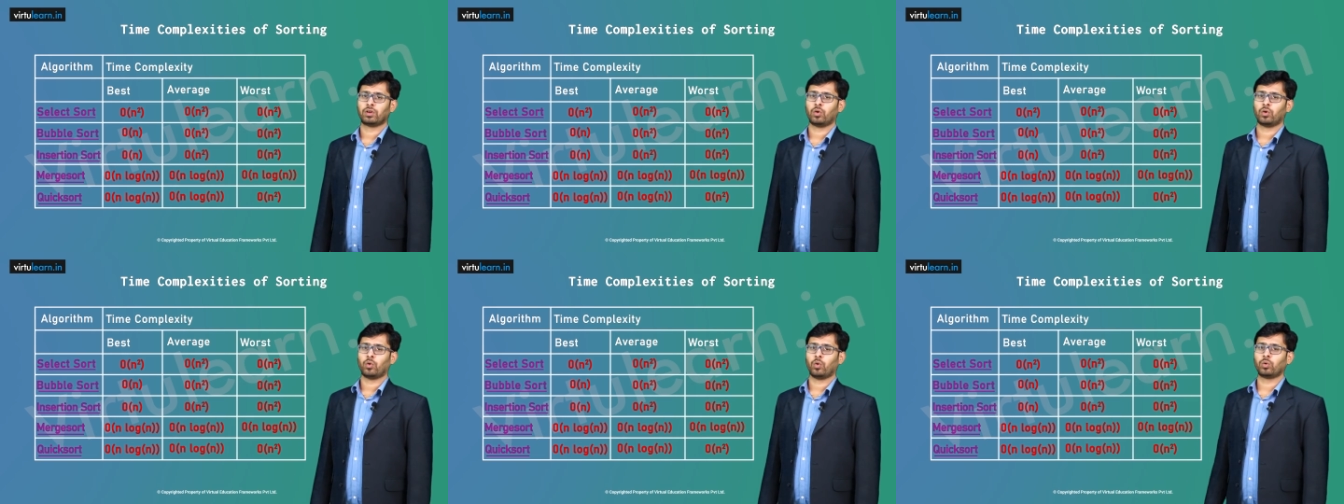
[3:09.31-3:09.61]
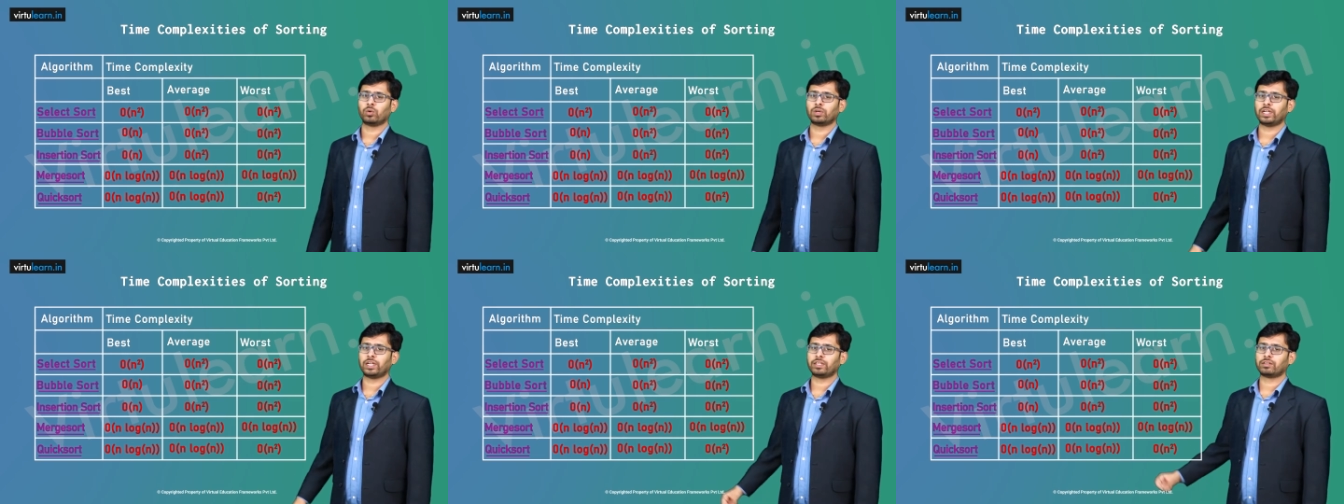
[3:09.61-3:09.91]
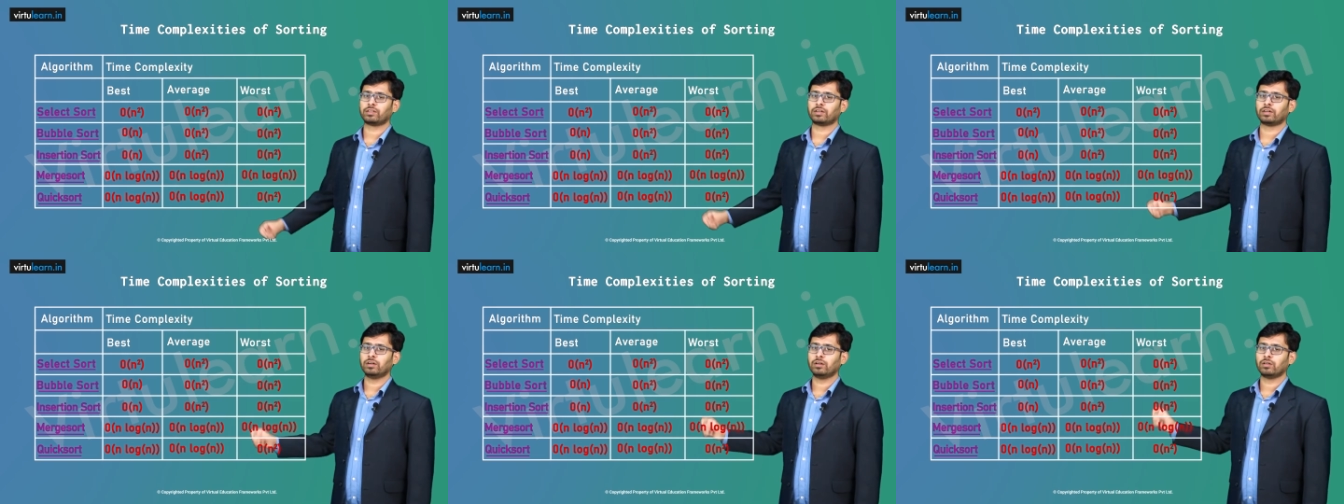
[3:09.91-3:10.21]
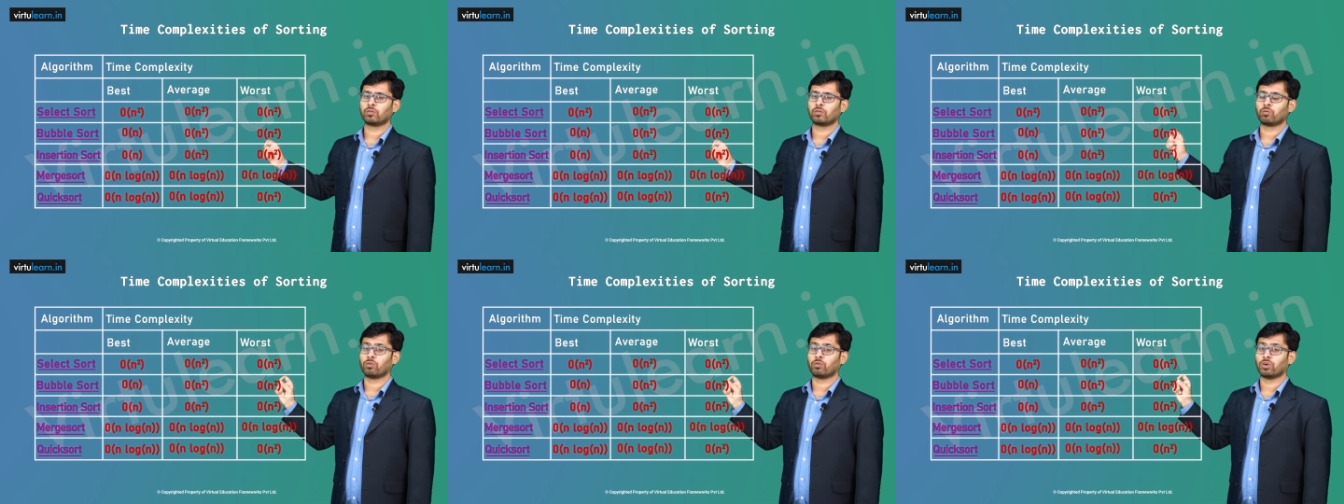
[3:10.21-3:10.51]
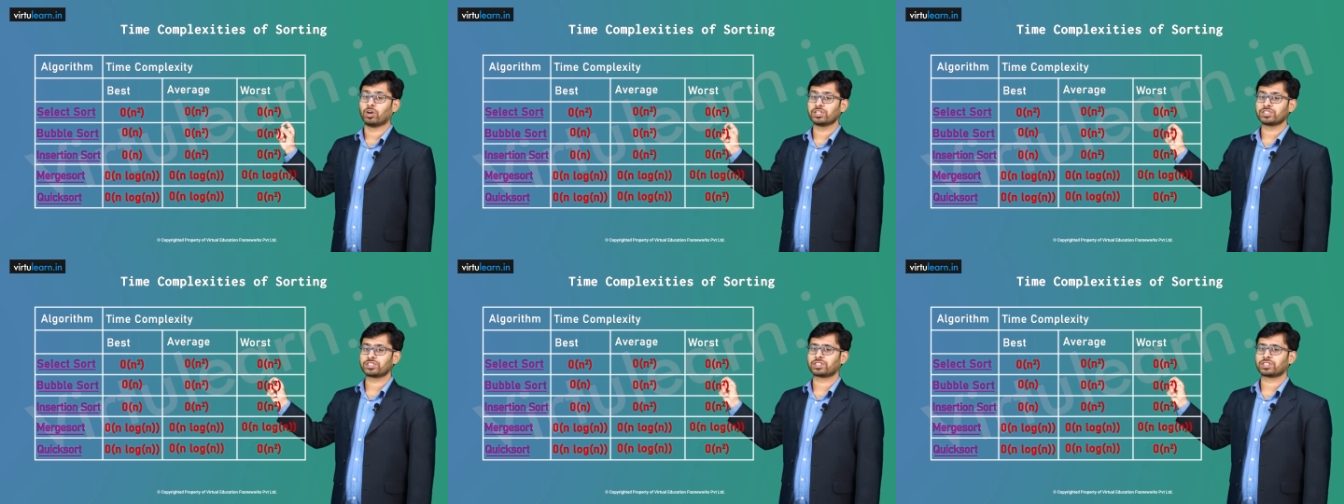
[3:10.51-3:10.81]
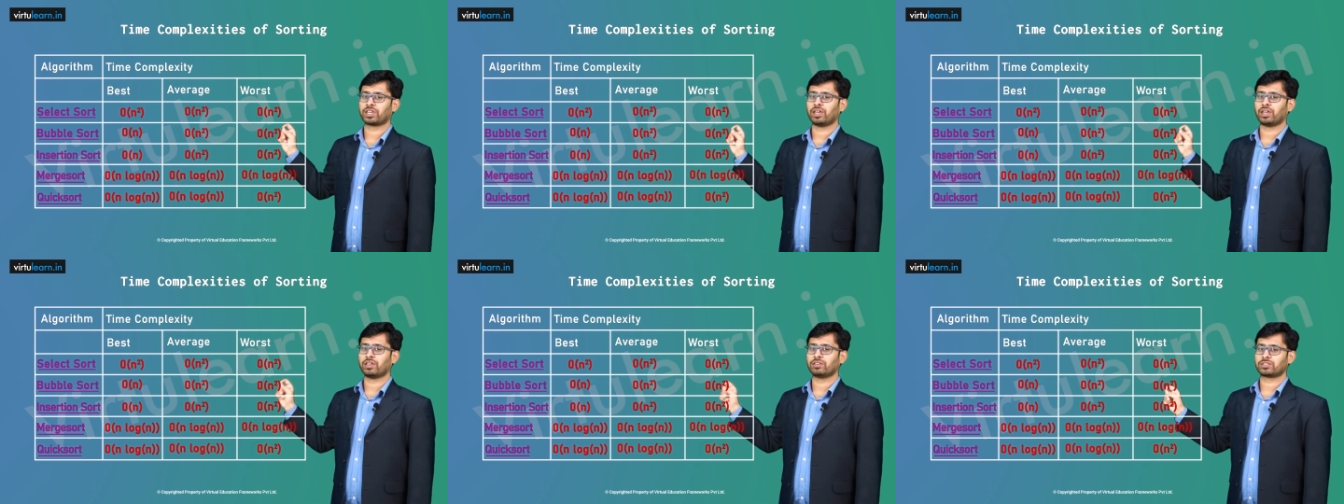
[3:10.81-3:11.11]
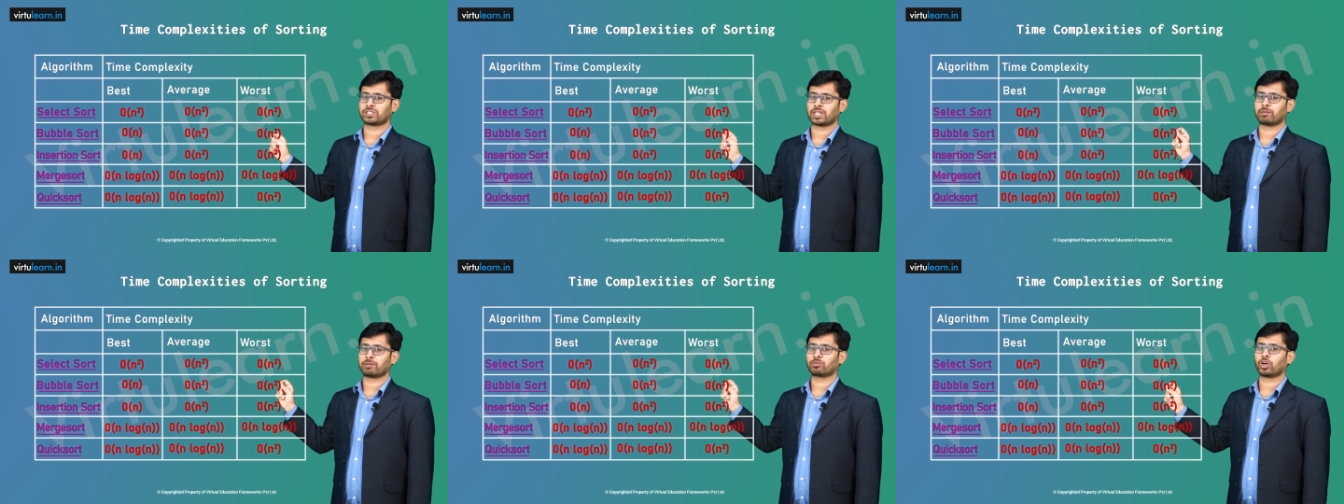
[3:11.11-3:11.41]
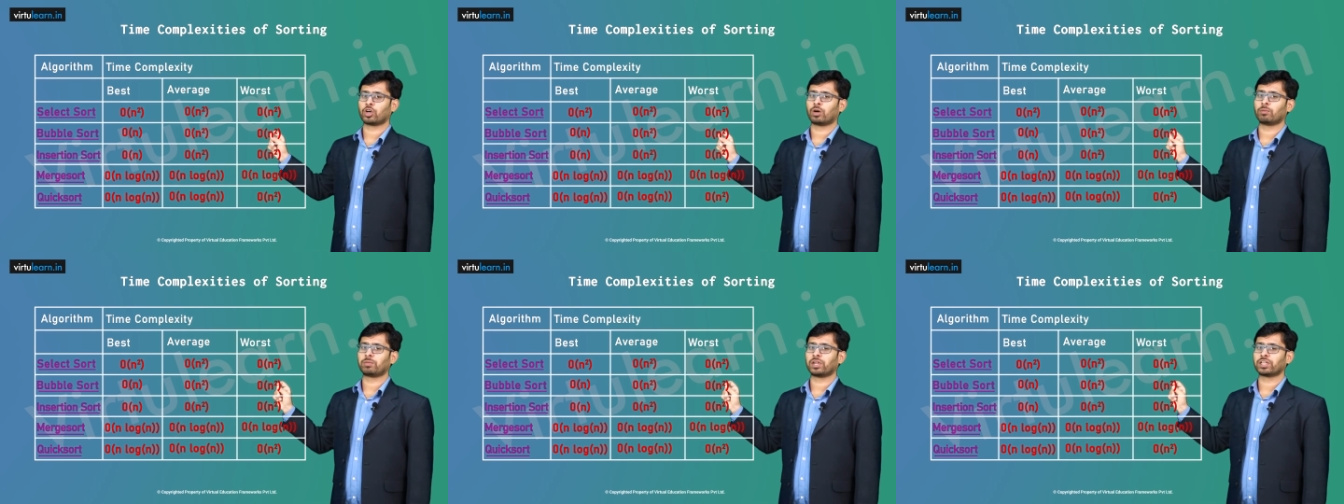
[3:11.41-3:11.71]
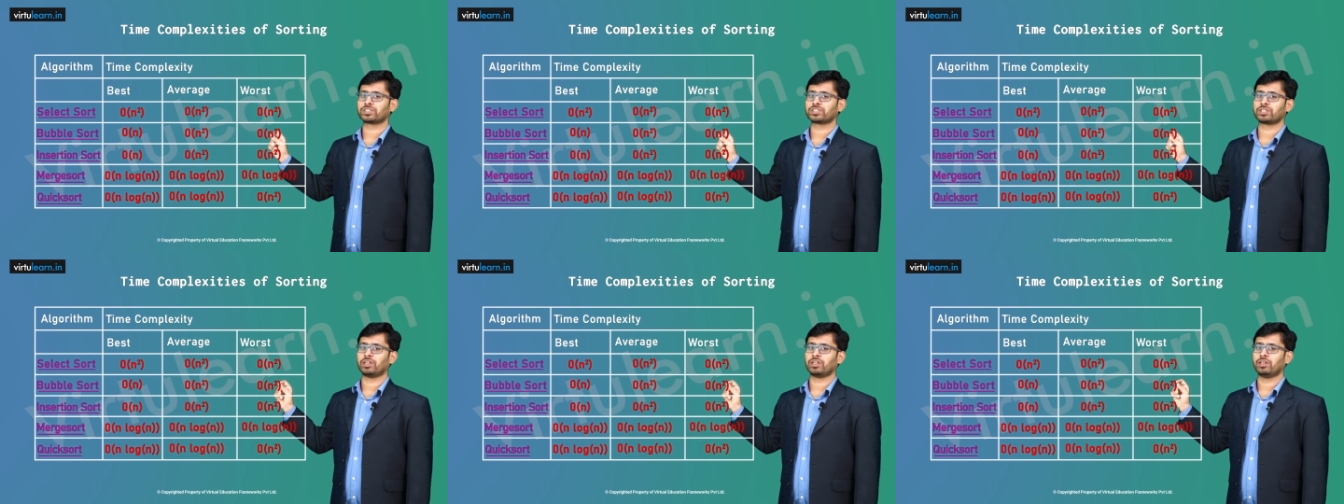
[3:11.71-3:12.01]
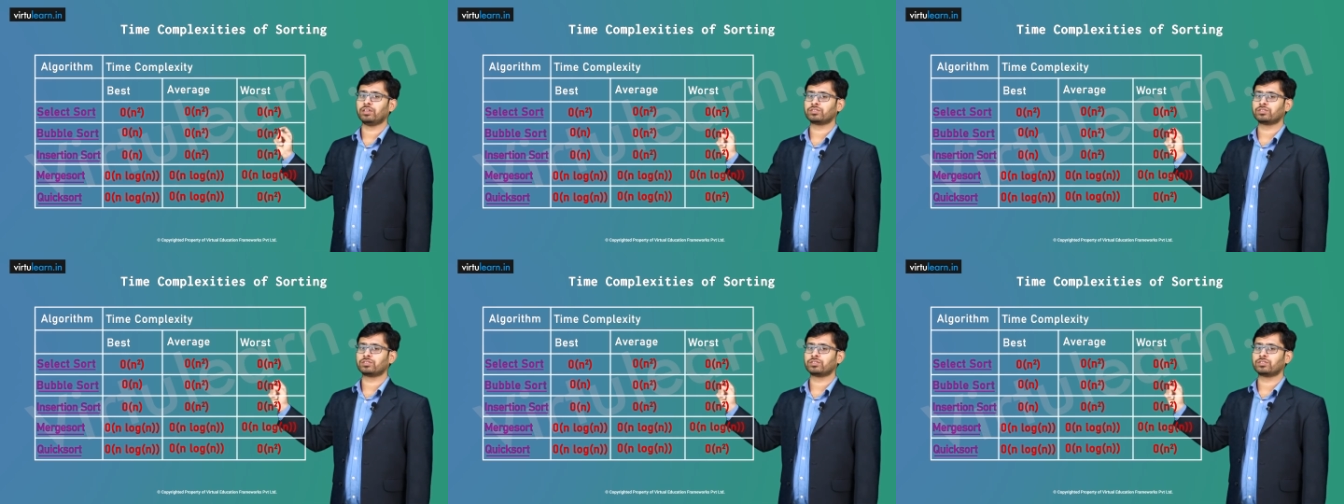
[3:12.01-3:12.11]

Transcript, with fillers: only the worst case time complexity